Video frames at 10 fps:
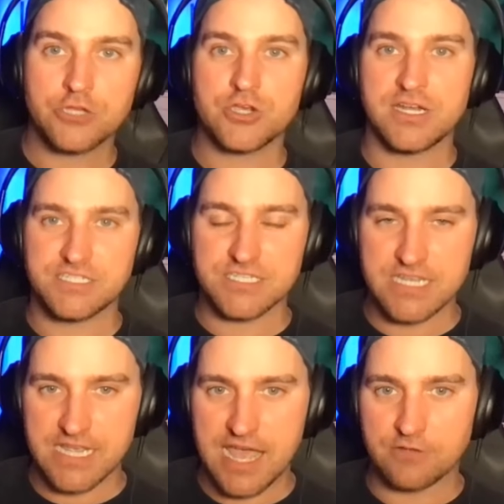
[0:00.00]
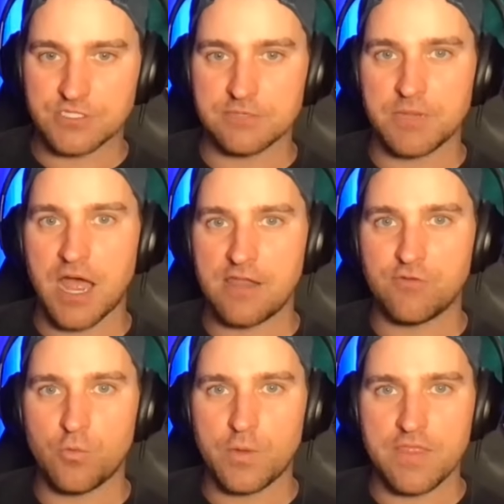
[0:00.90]
and try to sneak out some kind
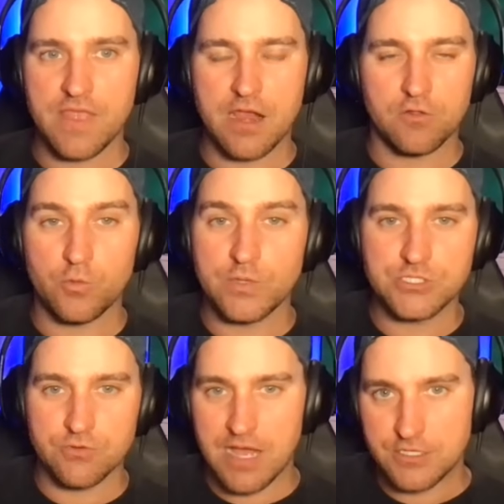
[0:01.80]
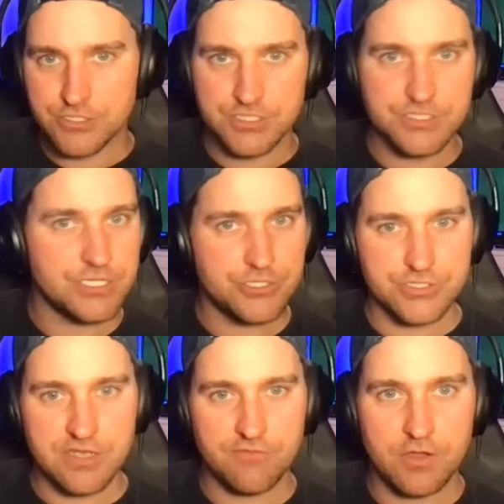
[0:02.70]
of a win there. Luis Arraez, just get
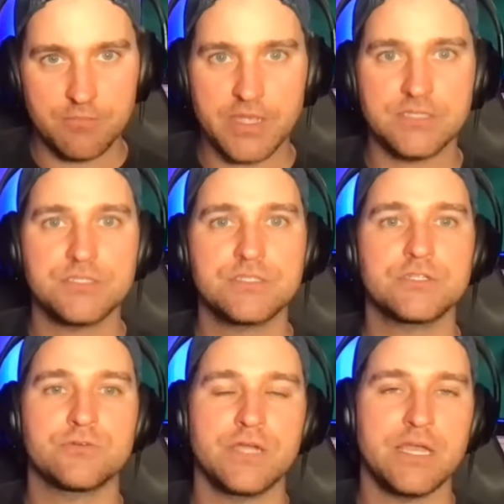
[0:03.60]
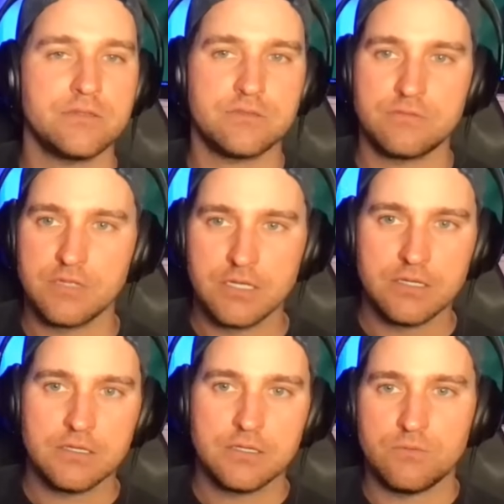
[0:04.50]
yourself on base, create
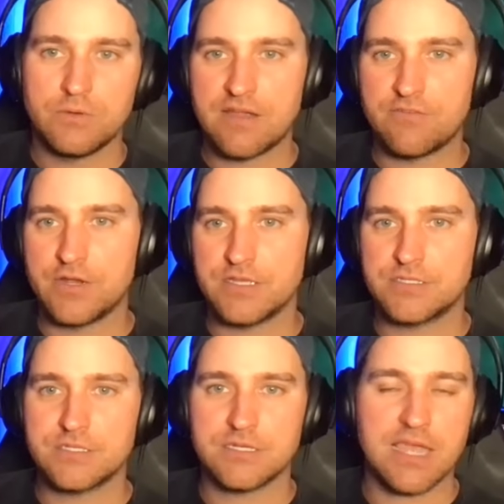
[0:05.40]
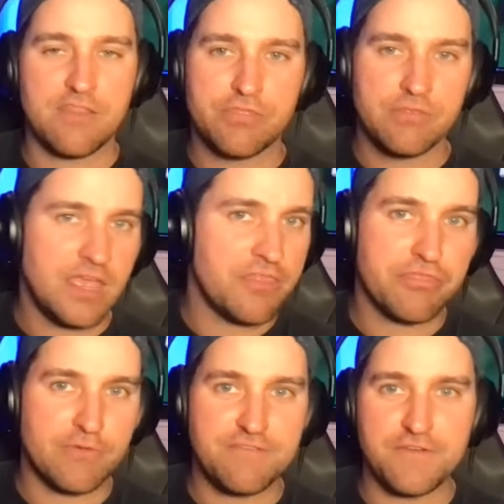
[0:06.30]
whatever it is. Again,
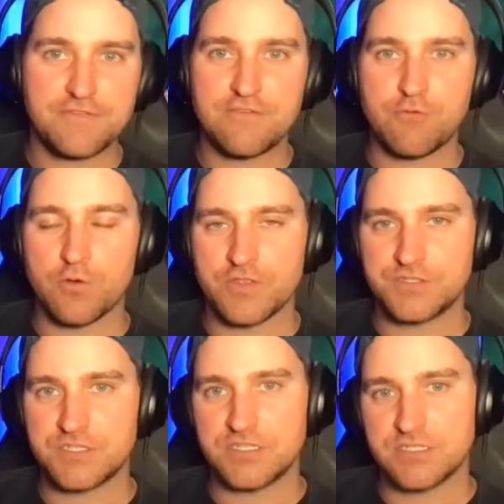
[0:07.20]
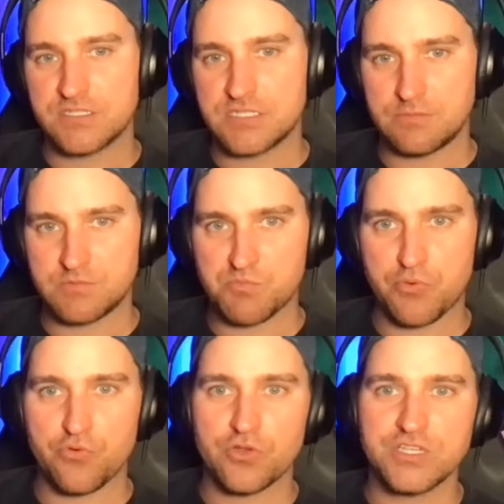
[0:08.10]
hit 354 this season seems
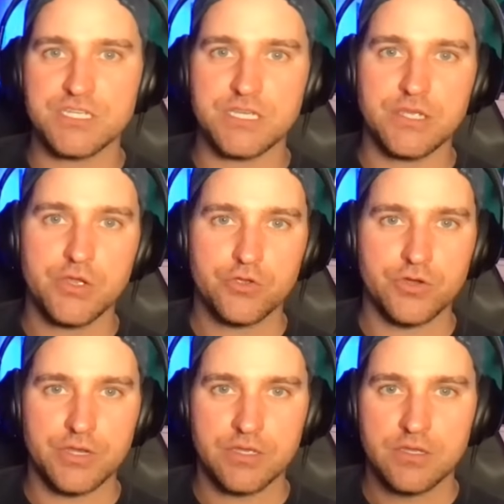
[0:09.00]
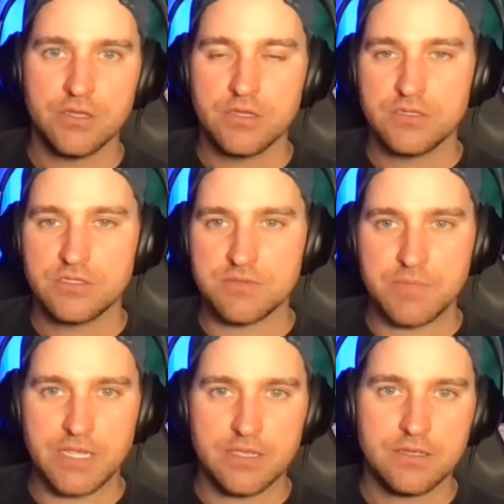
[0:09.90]
pretty good to
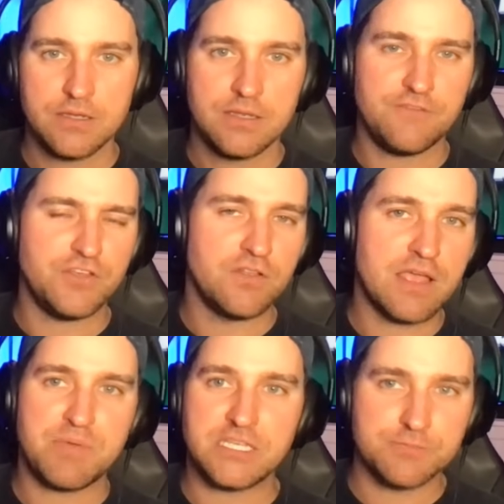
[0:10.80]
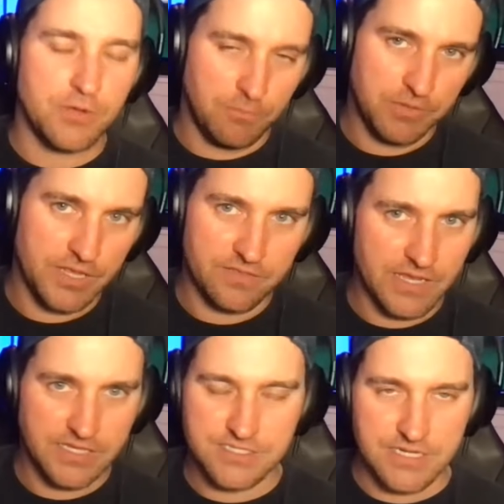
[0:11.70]
me if you like baseball played
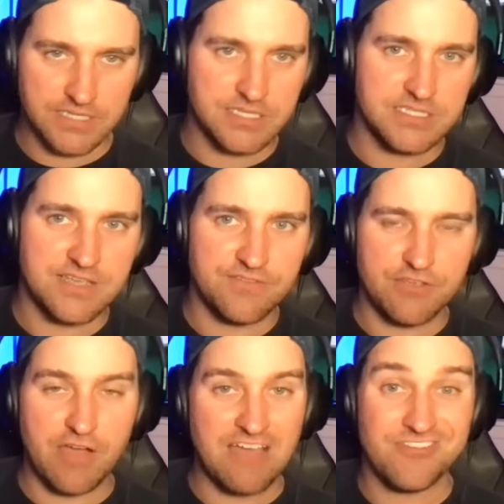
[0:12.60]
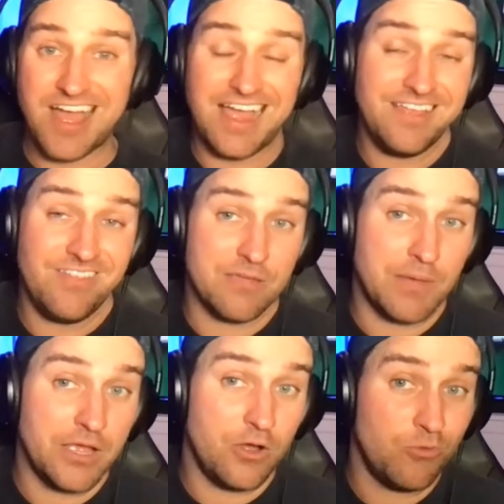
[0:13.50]
like it's 1975. I like
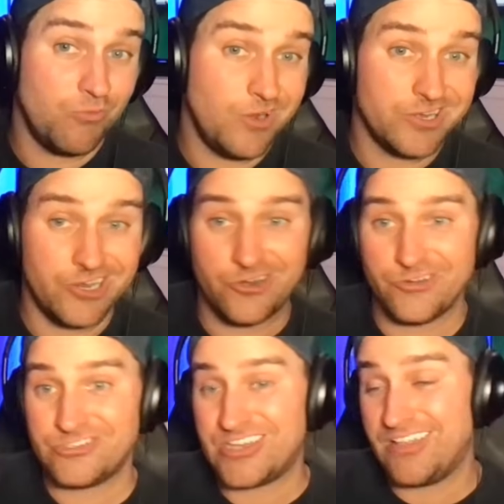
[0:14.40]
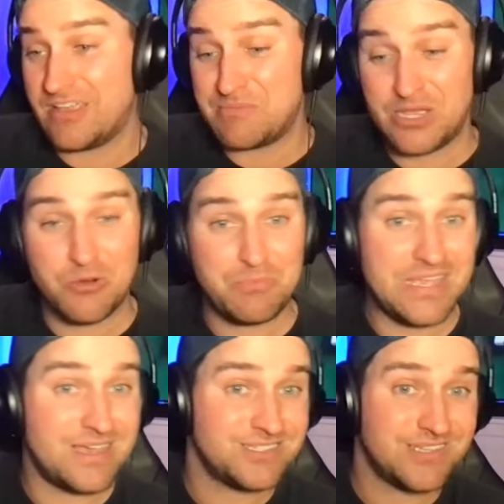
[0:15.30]
my home run hitters. I like my
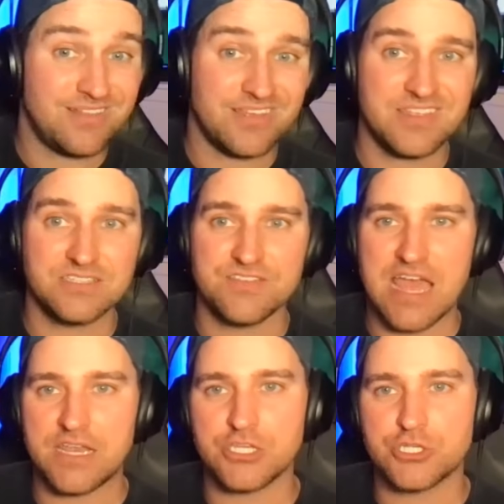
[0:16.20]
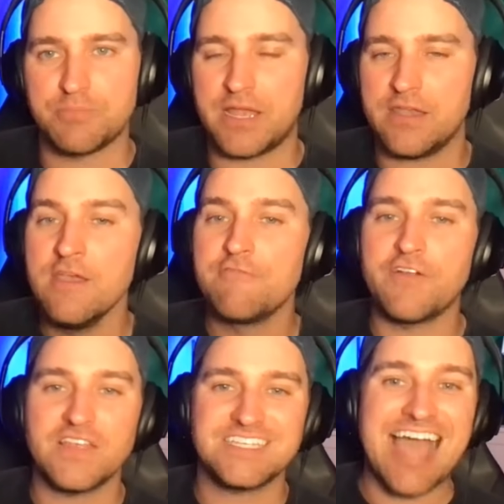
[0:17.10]
OPS. I like things of that nature. But
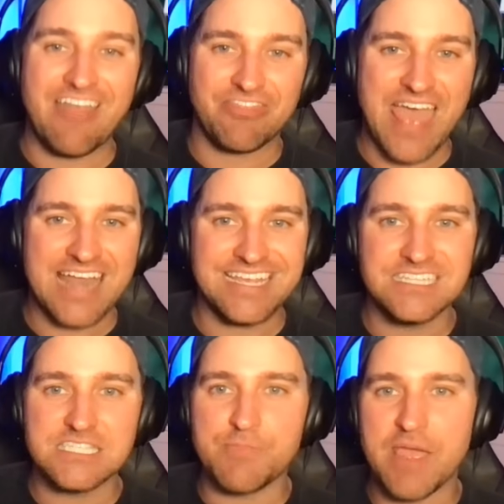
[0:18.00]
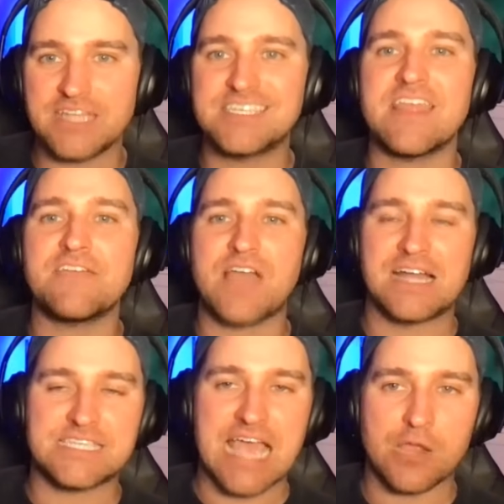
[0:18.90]
Philly's got that in spades, and they've
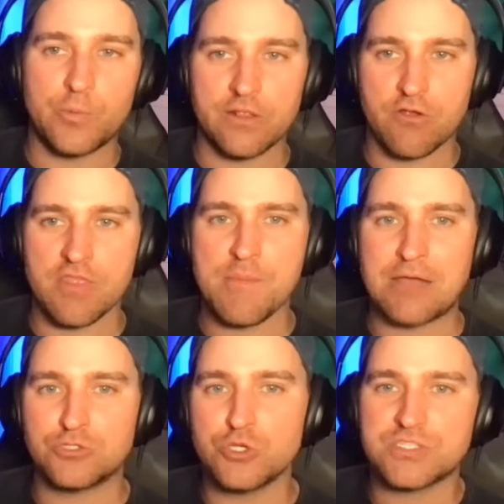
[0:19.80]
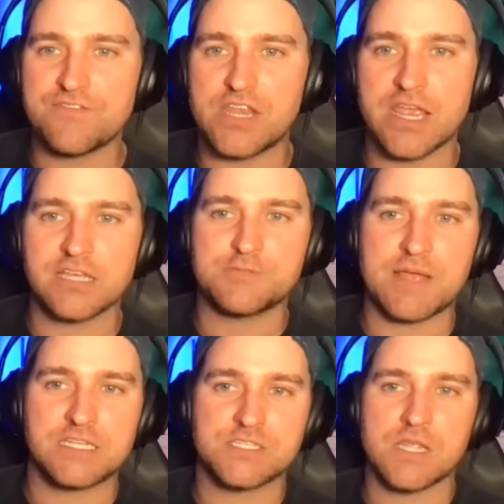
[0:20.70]
got Zack Wheeler on the mound, 278
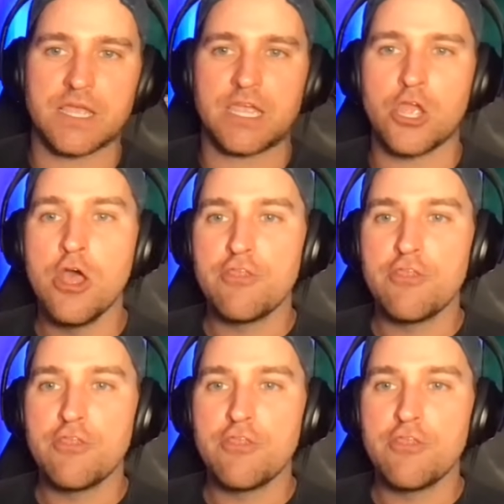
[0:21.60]
expected slugging,